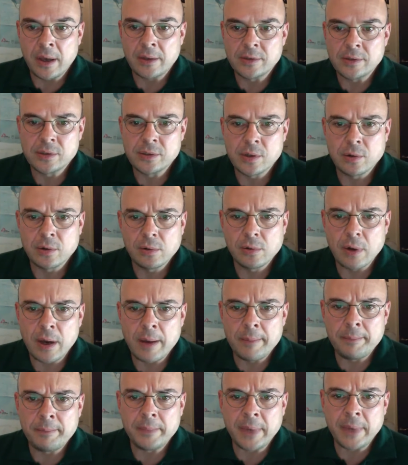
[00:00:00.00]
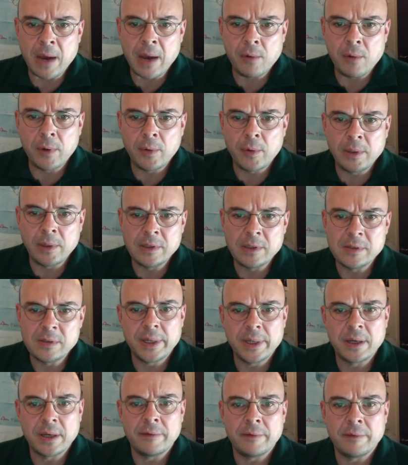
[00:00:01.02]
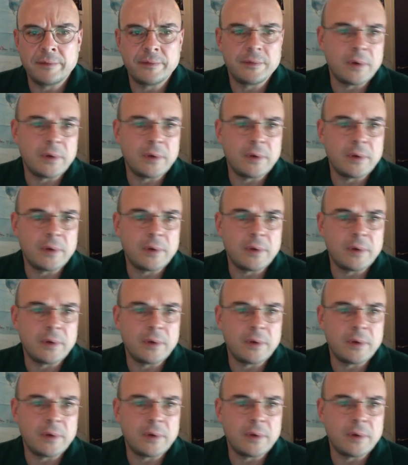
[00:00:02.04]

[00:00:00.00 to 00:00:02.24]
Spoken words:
So now we will speak of